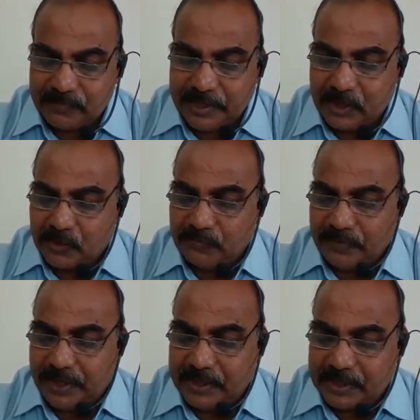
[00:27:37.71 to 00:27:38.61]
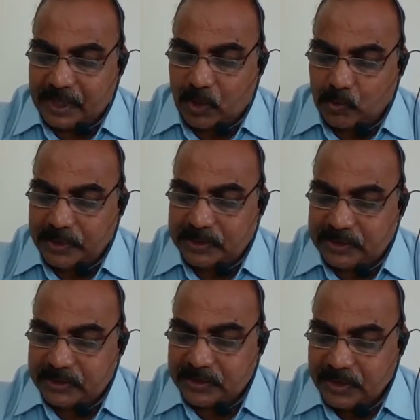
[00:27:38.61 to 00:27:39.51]
figure of eight, claw
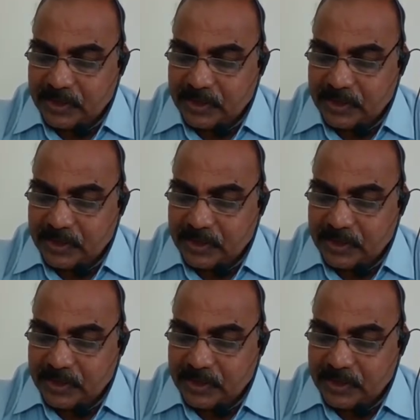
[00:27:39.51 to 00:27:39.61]
hitch,